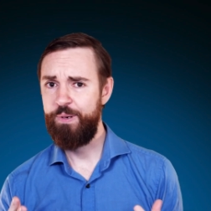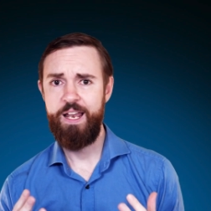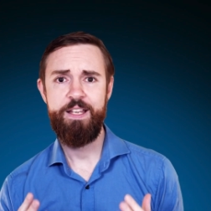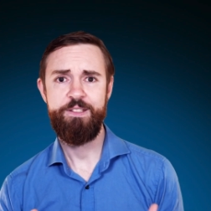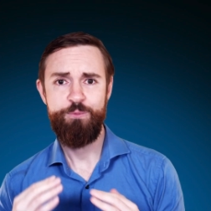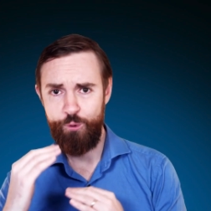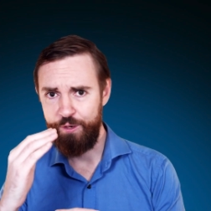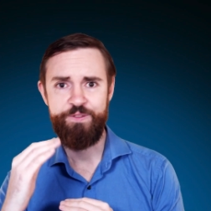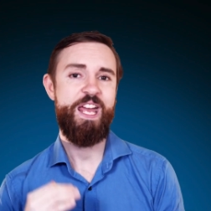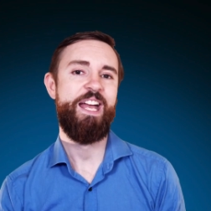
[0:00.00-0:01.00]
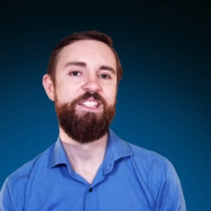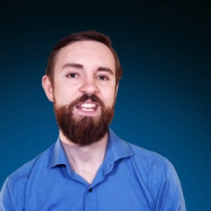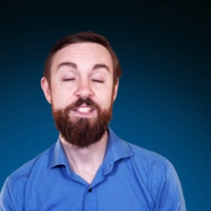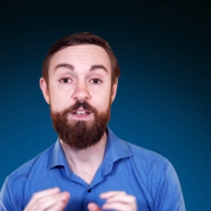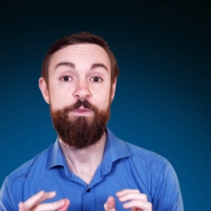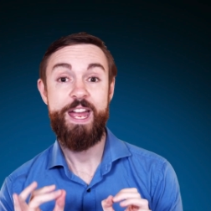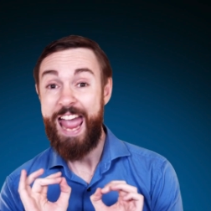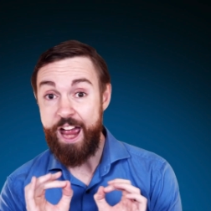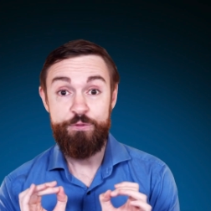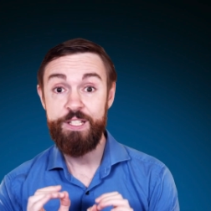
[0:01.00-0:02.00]
plus wall of text in to convey
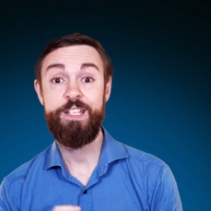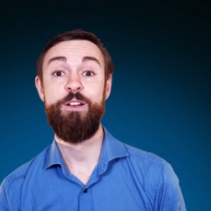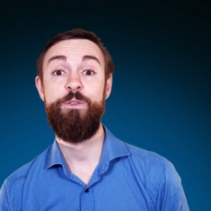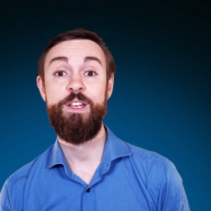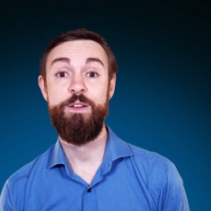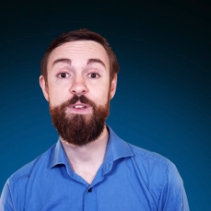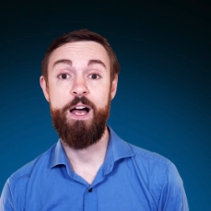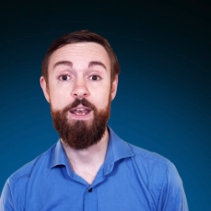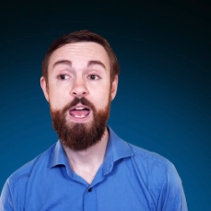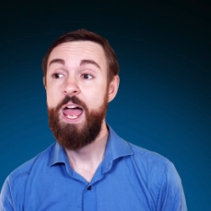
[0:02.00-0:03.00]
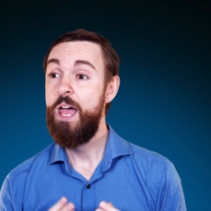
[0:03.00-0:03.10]
every single thing you've done,